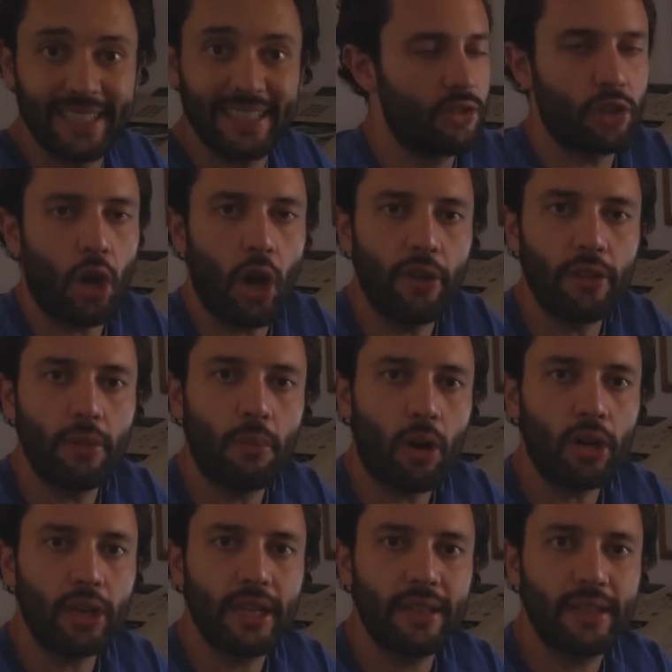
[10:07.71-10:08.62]
So on the
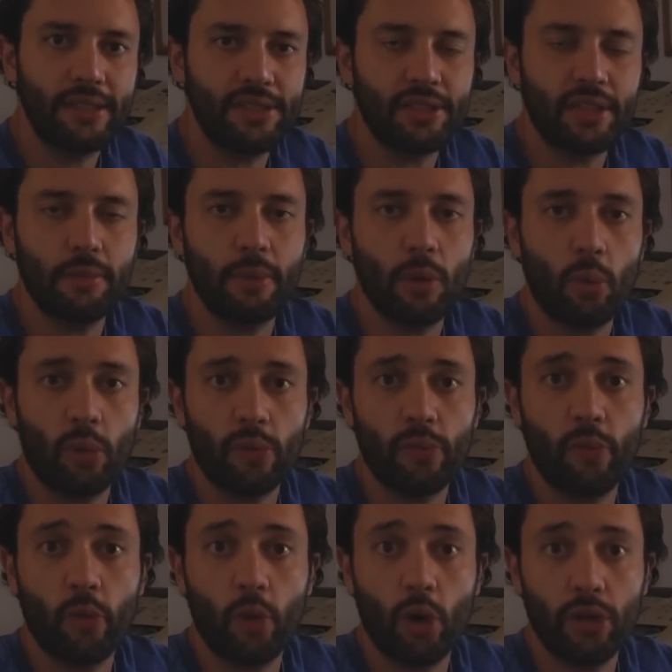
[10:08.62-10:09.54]
market, this is going to be
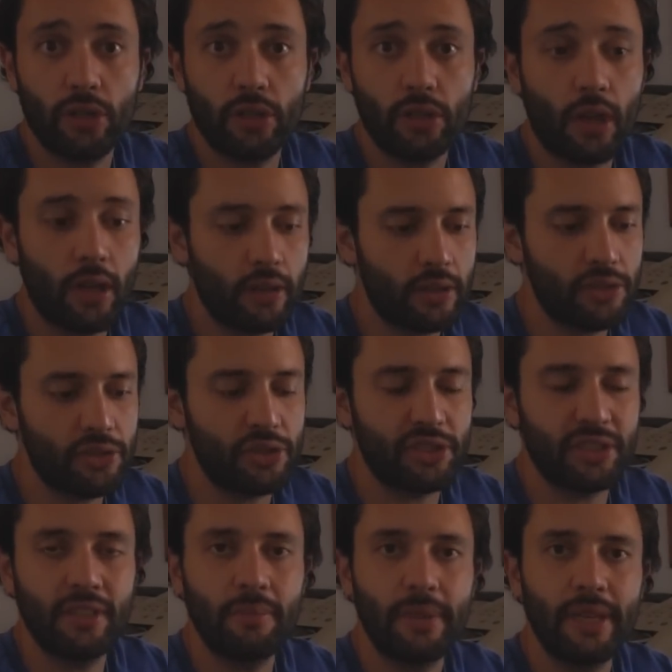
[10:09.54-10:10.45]
worth $400.
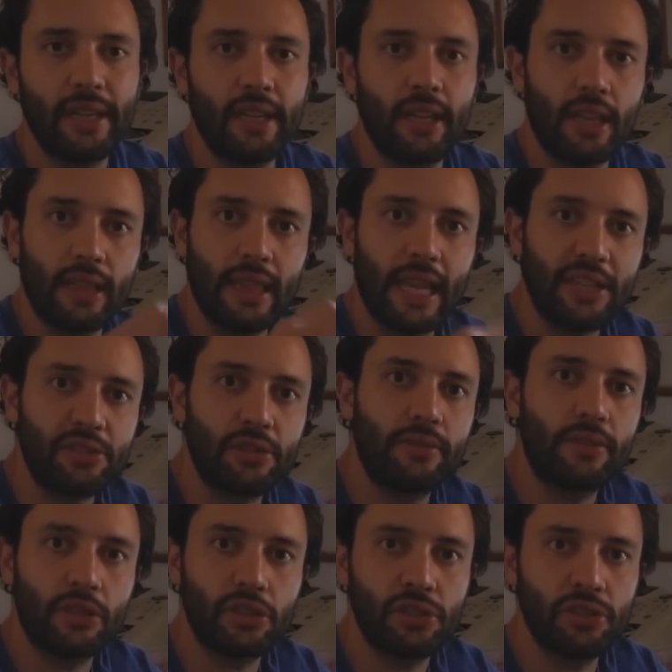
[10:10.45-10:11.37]
There's going to be lesser
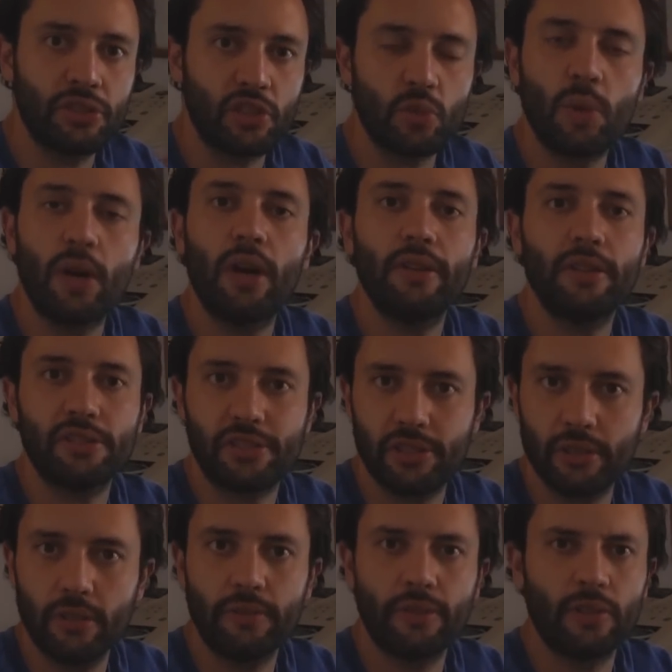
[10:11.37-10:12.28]
versions as well, the
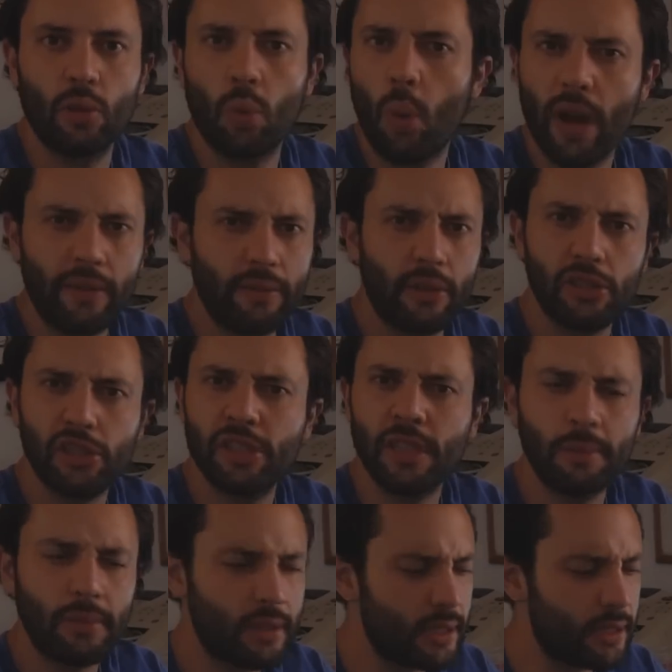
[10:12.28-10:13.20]
silver and the white version,
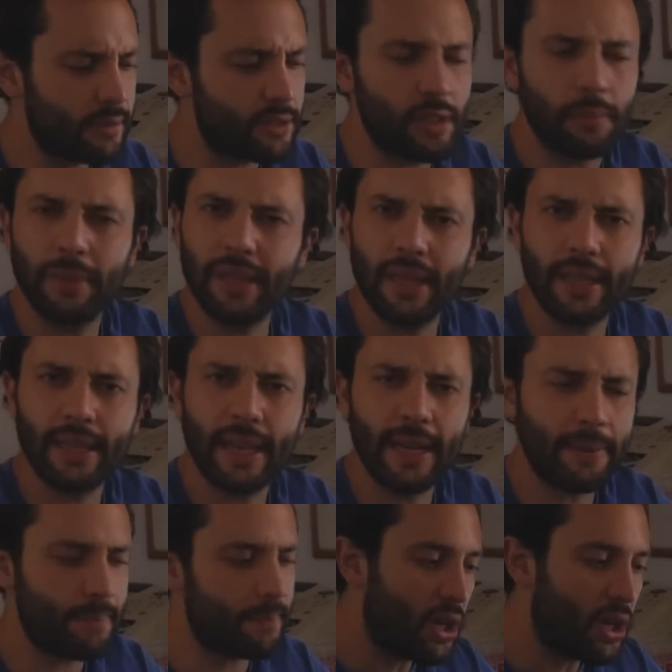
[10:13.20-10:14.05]
I believe, something like that.